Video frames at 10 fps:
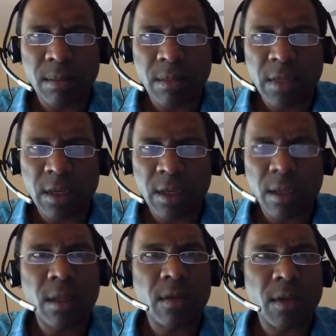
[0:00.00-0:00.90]
Okay,
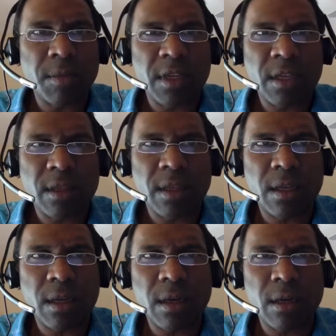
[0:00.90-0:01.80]
let's update
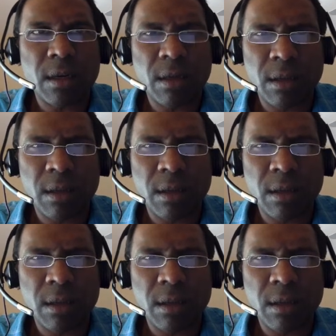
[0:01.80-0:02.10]
there.